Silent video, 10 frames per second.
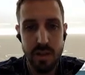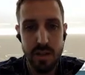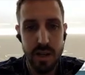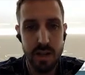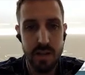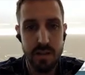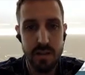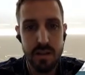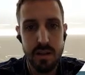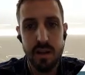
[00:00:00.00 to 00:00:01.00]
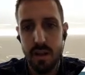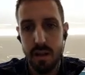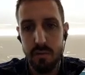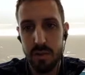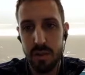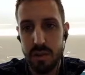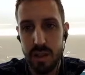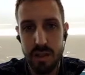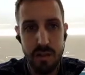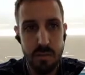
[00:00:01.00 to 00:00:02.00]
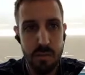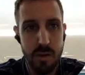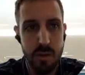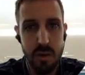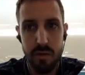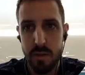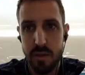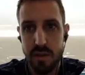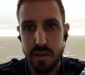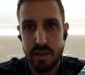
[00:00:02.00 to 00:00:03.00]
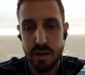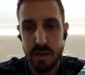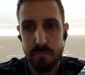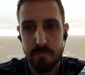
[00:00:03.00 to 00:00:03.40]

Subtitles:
seconds. Oh, looks like it did pretty well for me just there.